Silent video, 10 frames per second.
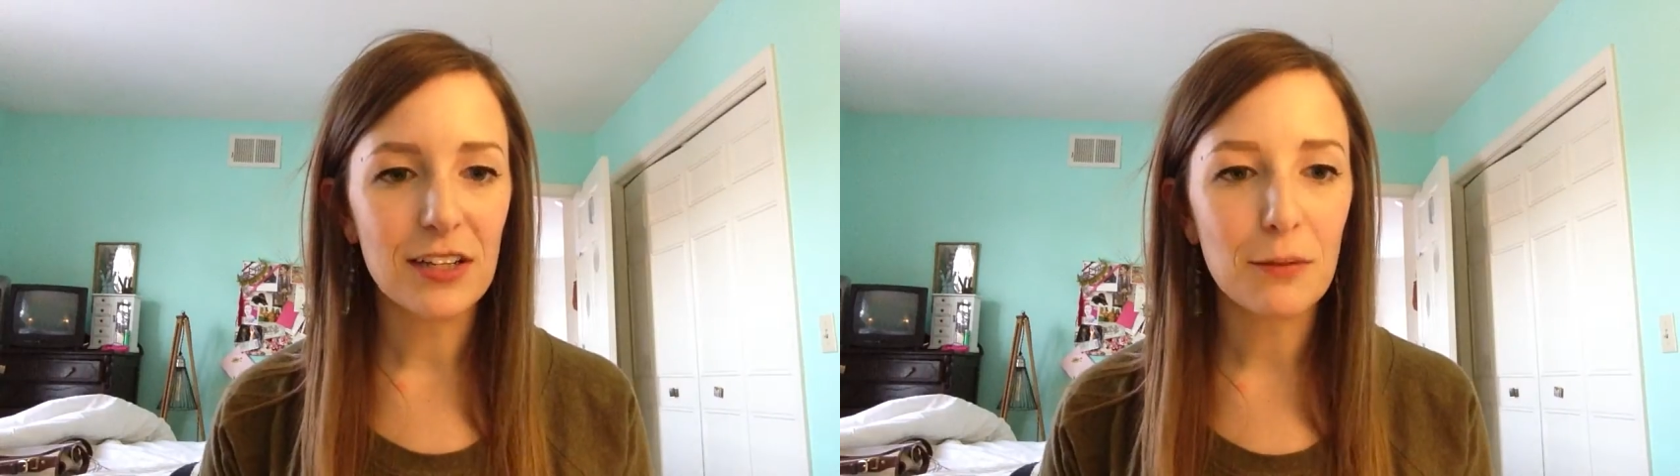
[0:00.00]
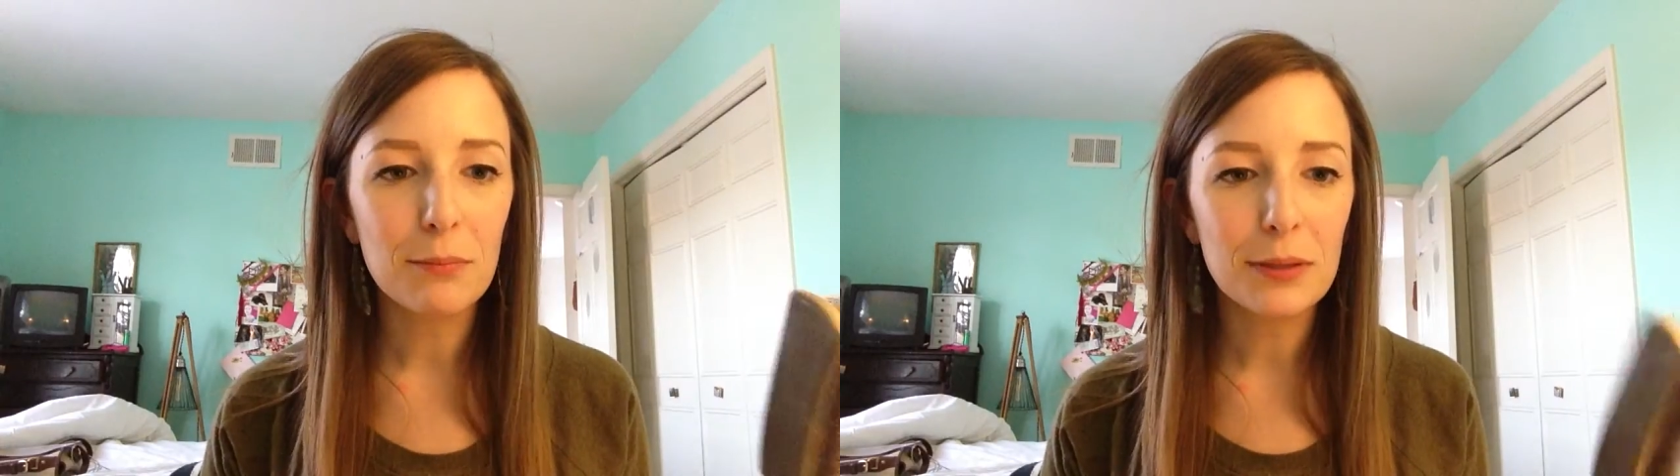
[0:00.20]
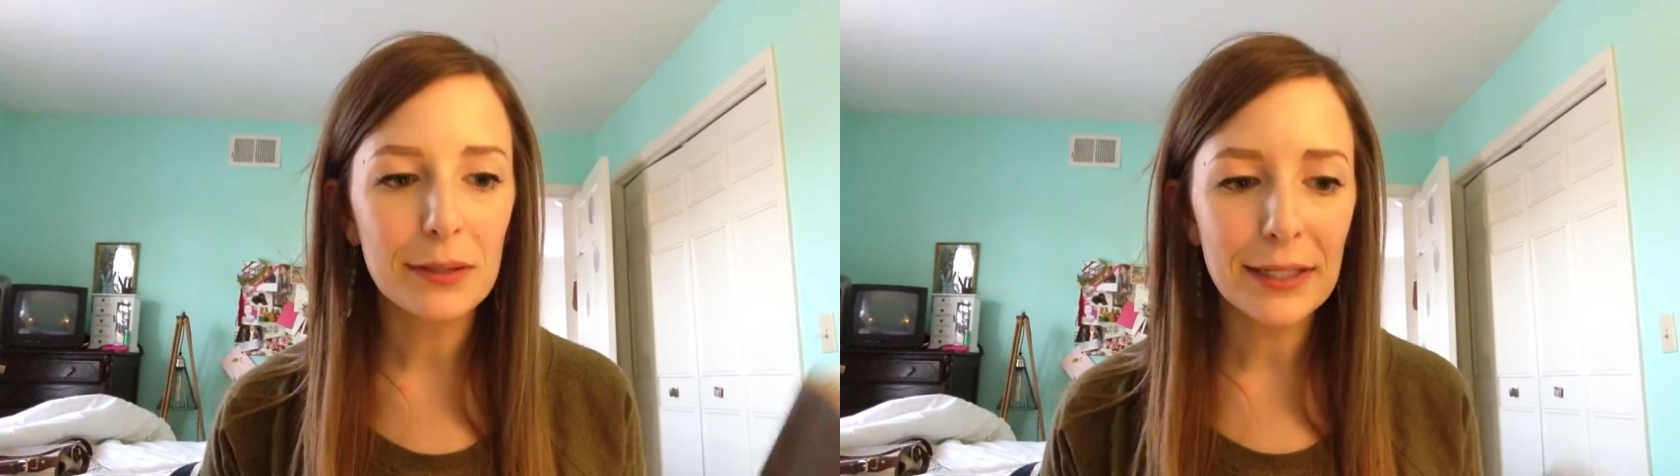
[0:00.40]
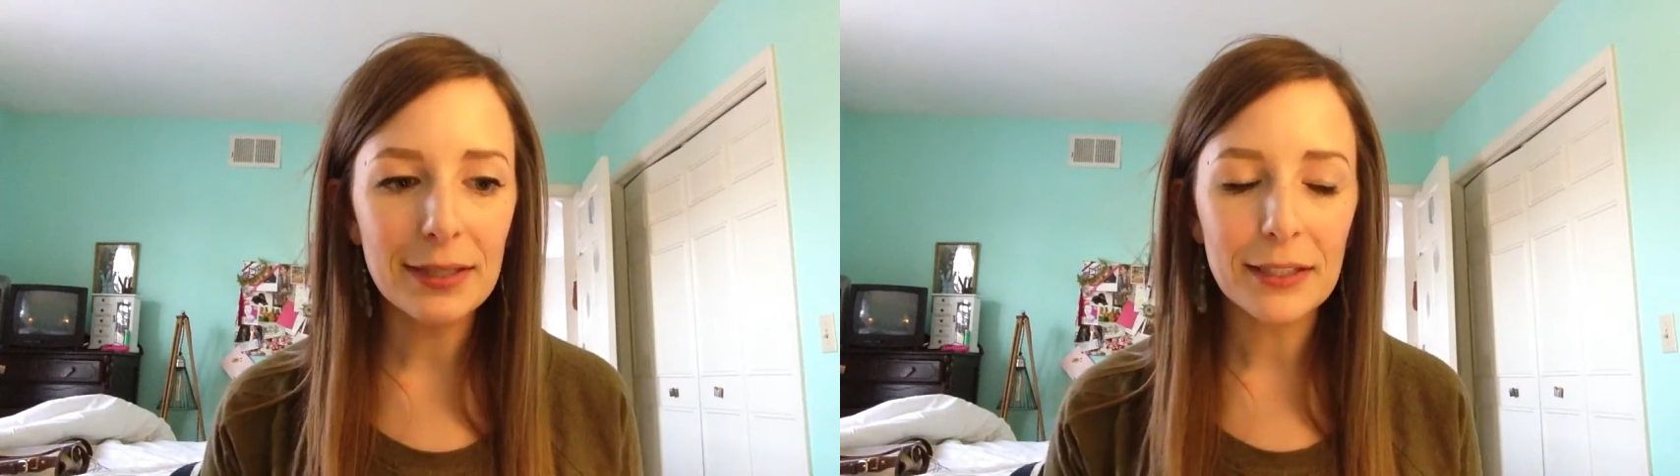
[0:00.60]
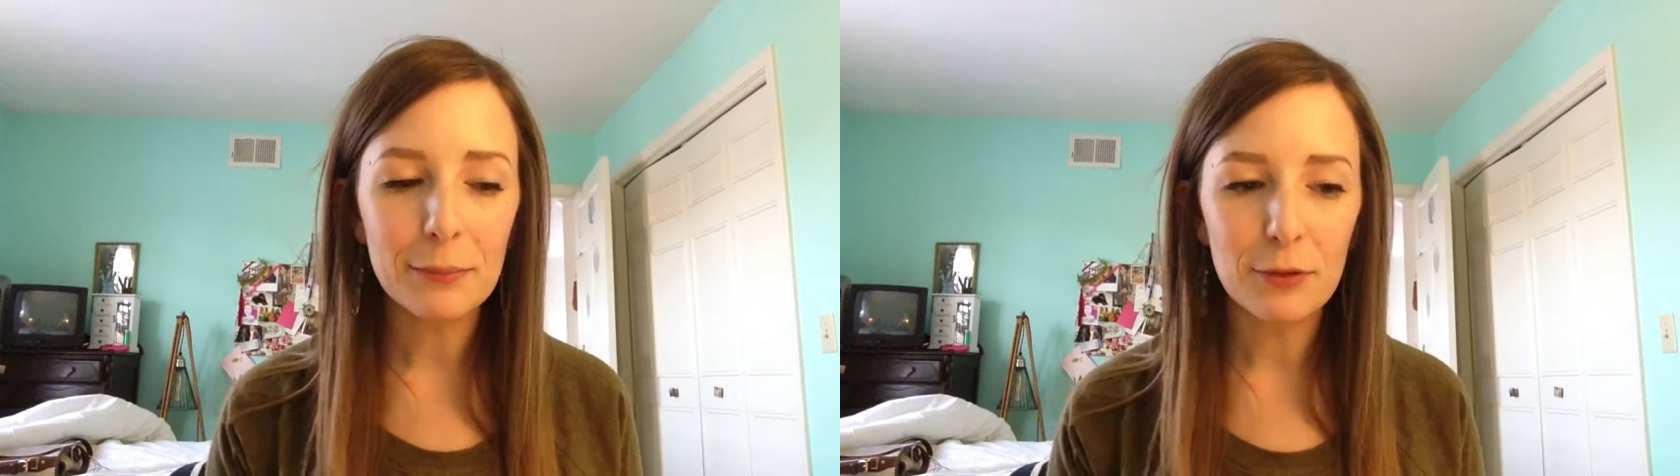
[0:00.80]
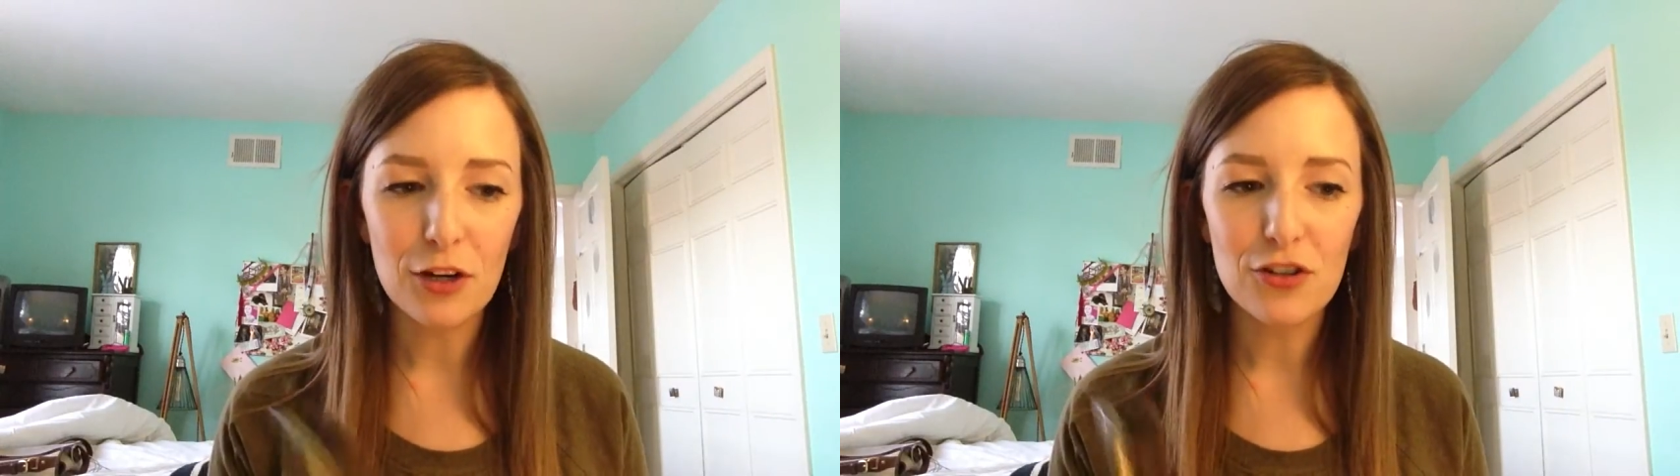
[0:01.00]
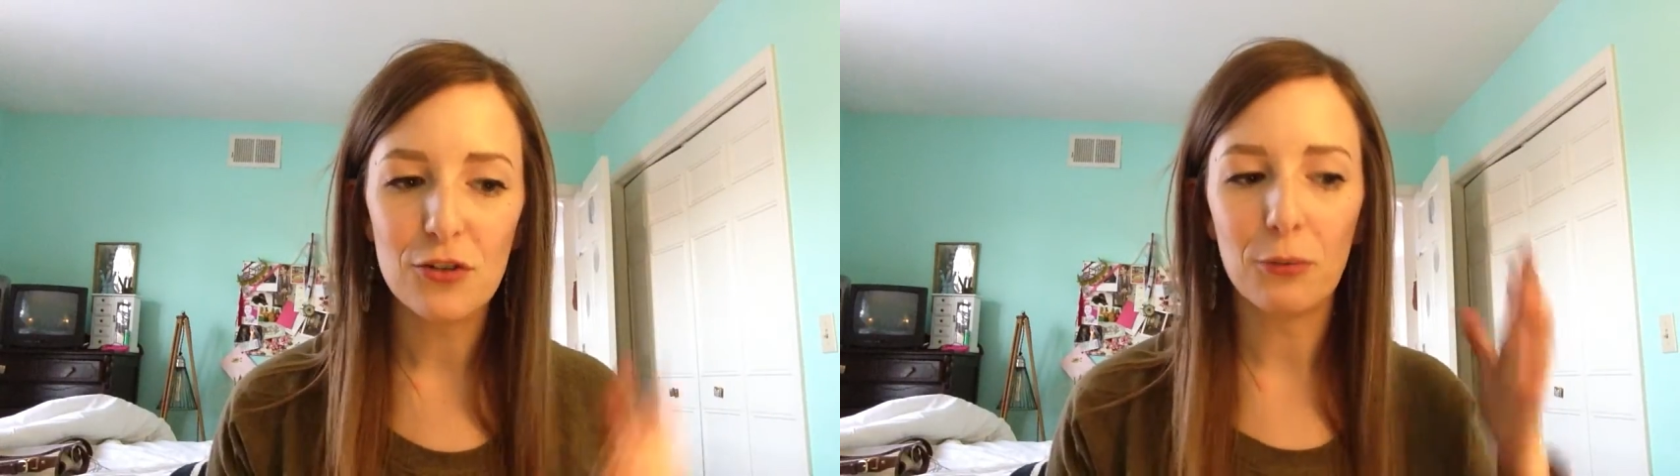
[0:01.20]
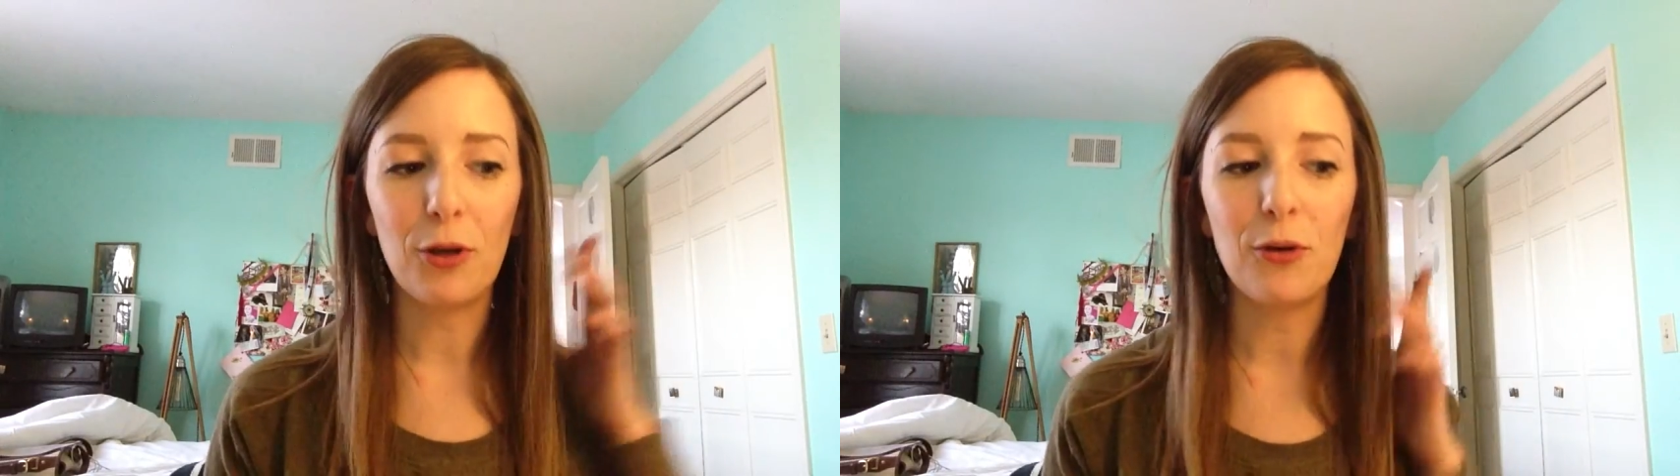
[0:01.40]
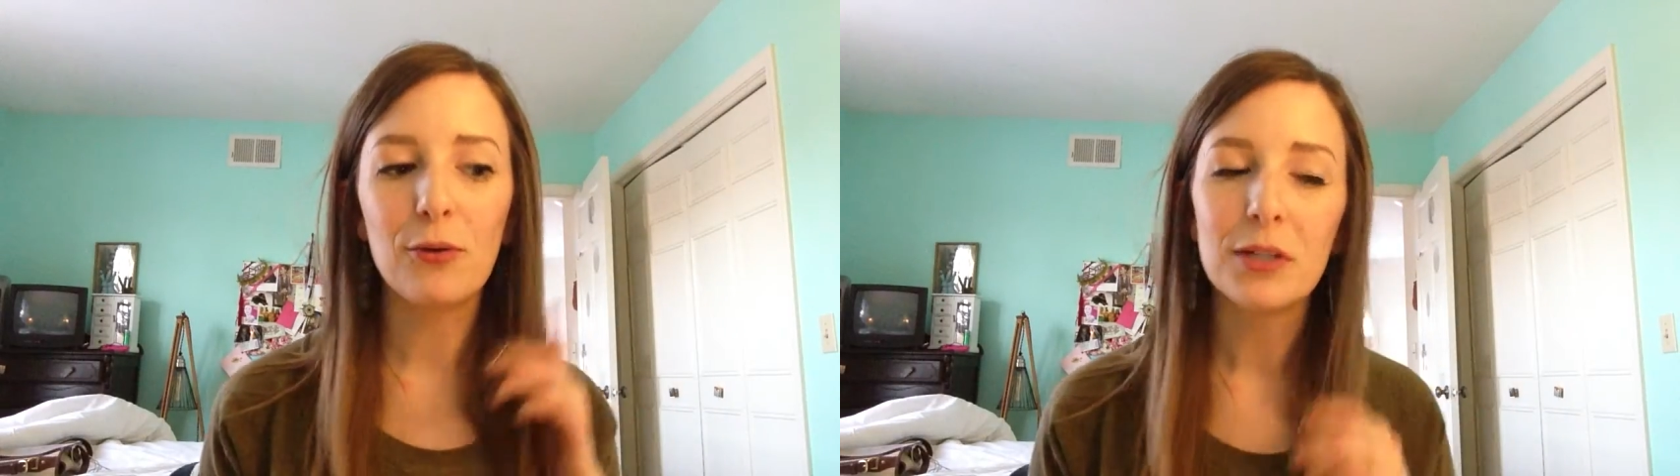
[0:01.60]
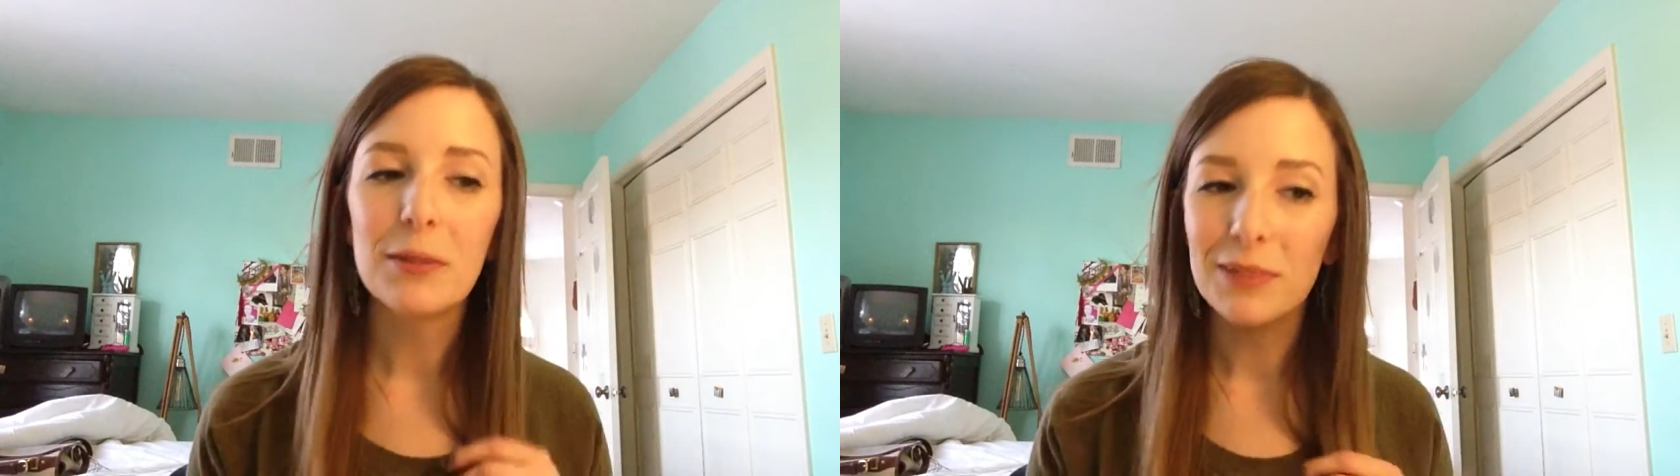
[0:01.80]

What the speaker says: completely brushed through,